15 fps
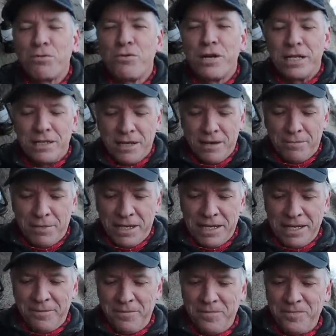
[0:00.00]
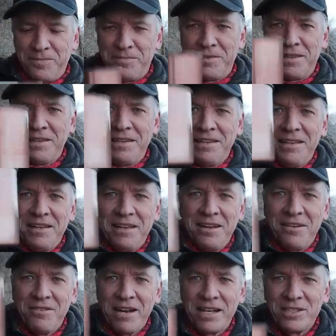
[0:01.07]
Brewing Company.
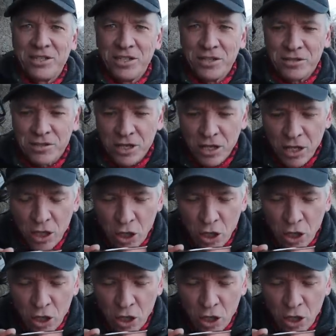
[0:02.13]
All right, cheers.